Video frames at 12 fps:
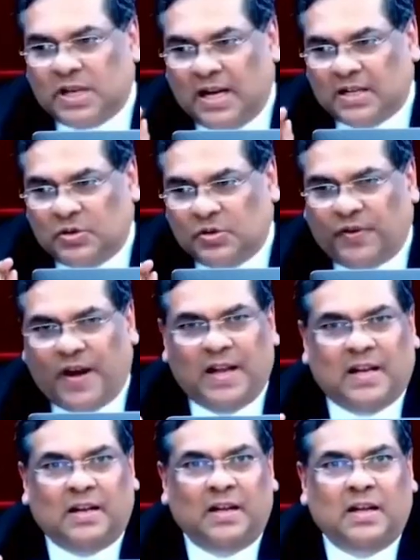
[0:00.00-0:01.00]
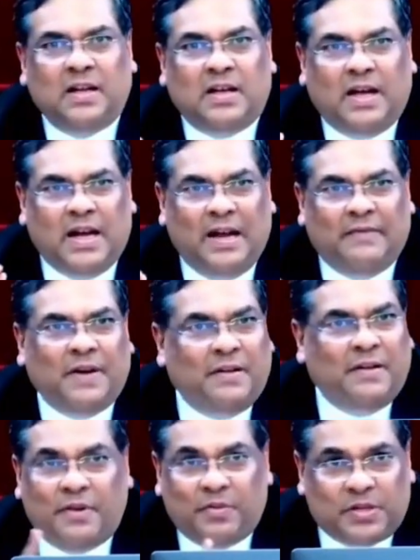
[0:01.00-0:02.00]
asked to file an
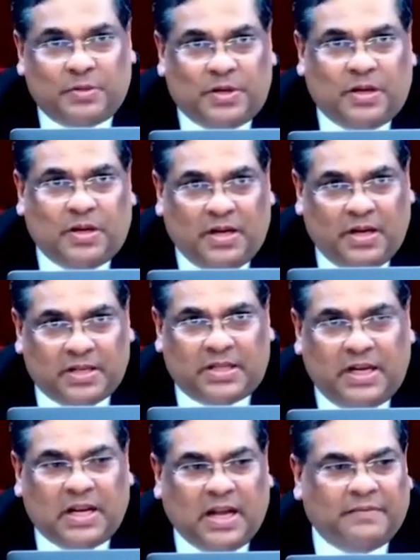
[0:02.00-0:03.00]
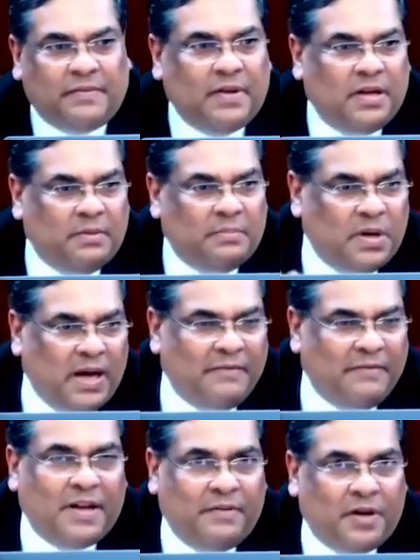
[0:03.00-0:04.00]
affidavit which you, in a sealed
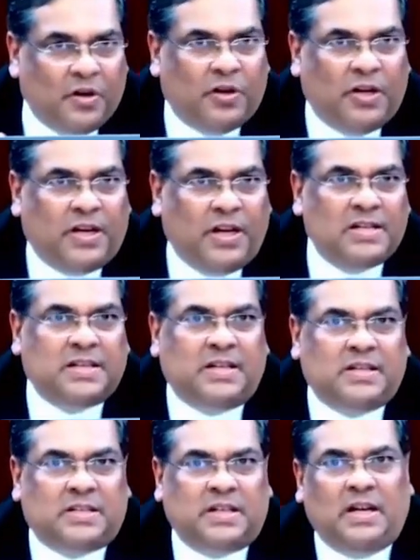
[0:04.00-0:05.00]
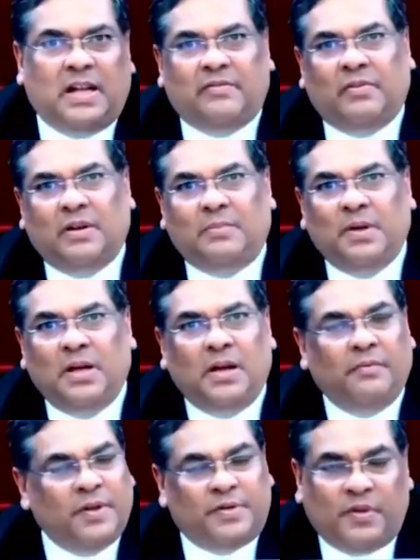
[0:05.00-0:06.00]
affidavit or details in a sealed envelope,
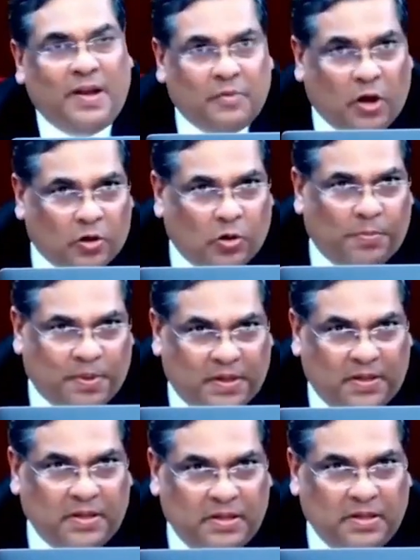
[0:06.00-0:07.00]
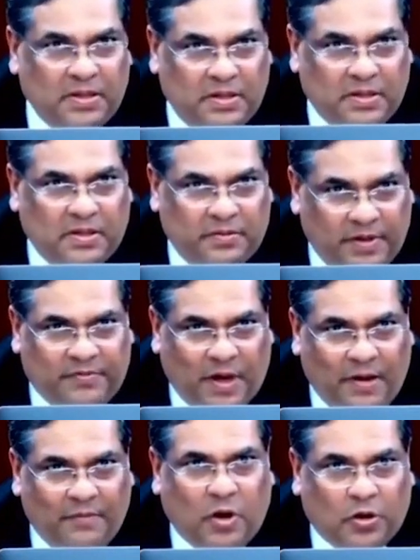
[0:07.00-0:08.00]
which we have not opened,
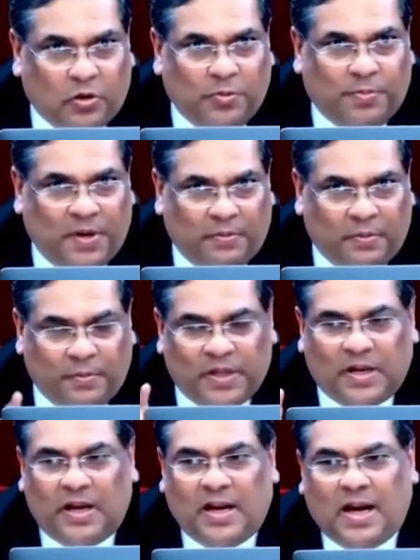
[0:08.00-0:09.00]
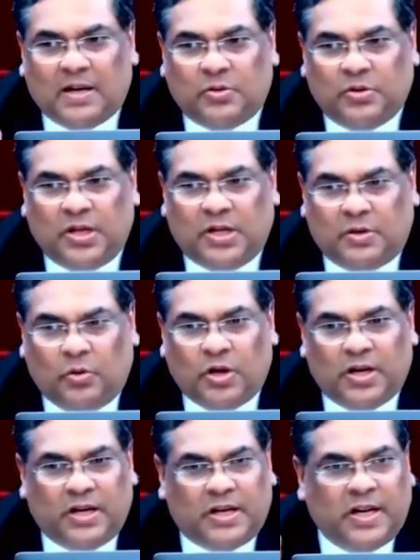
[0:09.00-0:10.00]
with regard to the
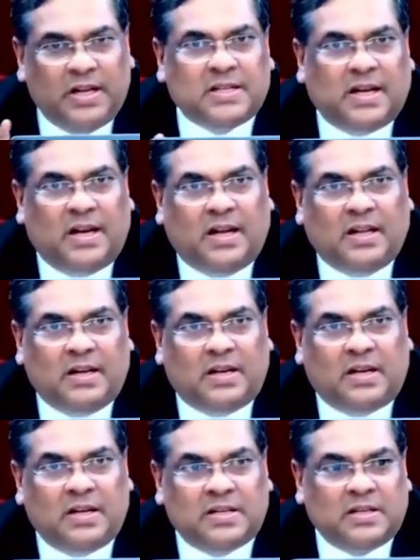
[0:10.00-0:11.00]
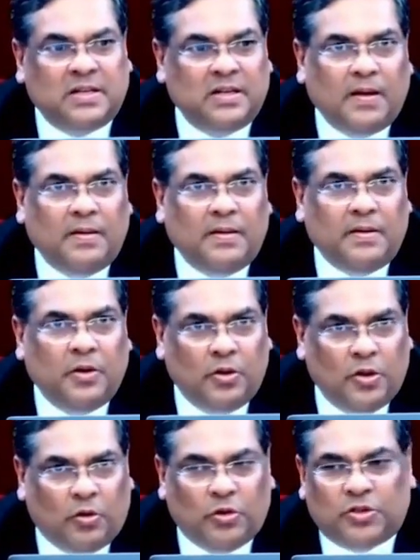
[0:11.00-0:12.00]
donor details and other details during
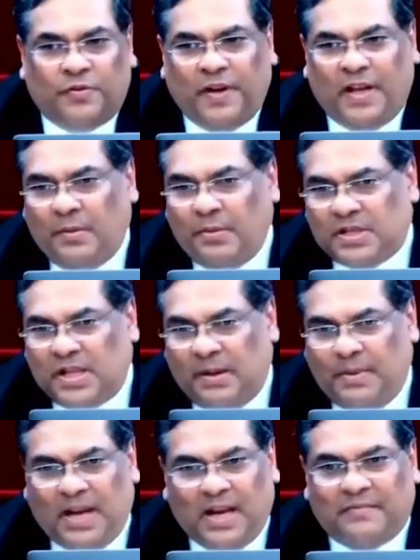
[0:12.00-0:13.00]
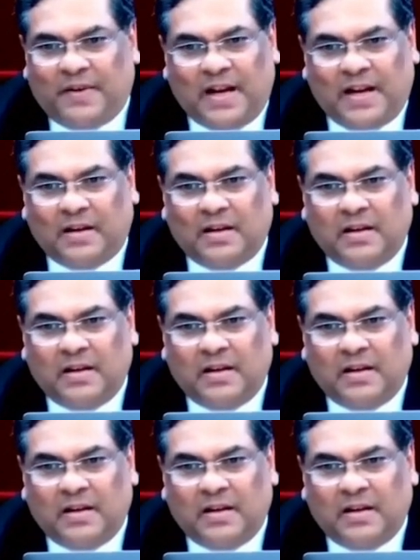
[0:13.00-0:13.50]
the course of hearing, which they may have filed.